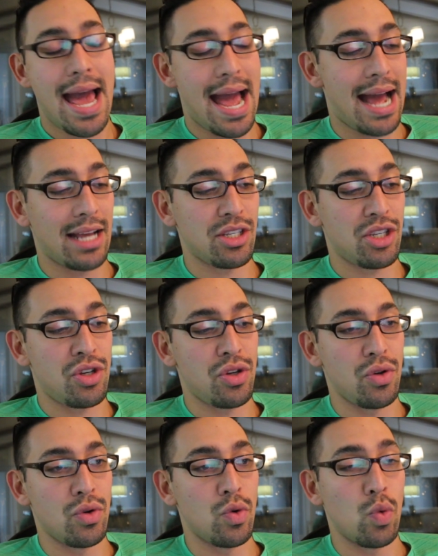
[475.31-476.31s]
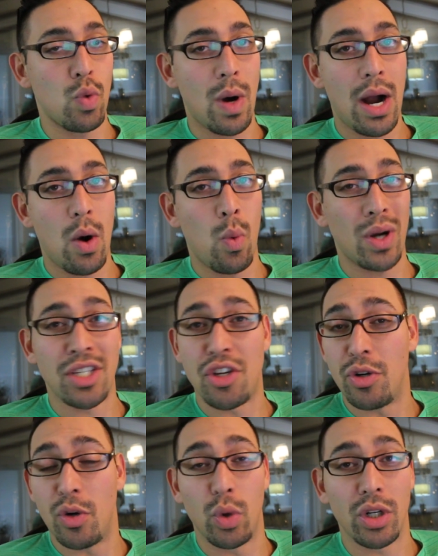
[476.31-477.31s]
as to what to
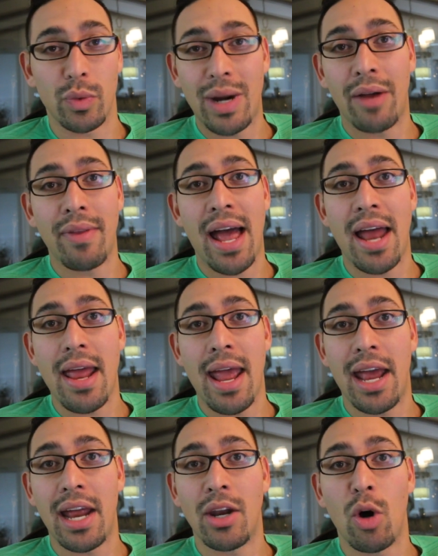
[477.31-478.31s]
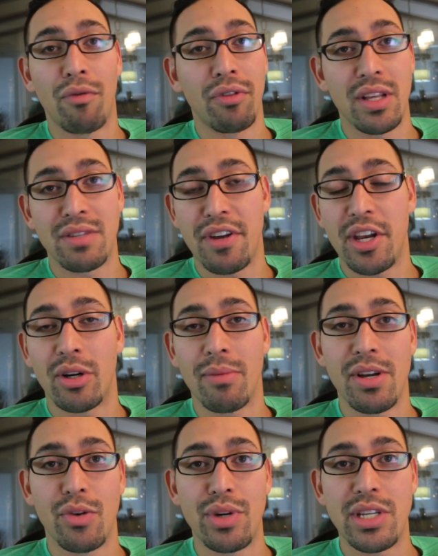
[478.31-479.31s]
do to work around that, and hopefully this video can
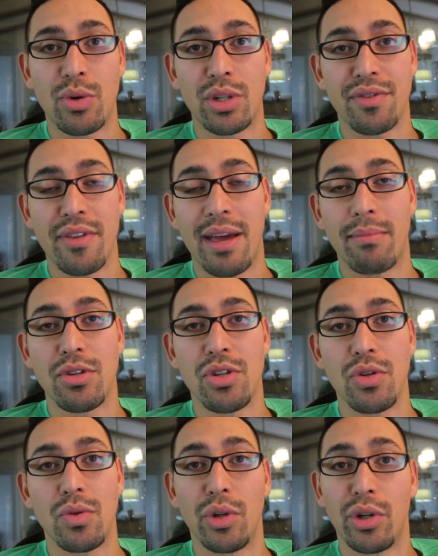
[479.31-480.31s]
be a resource for them to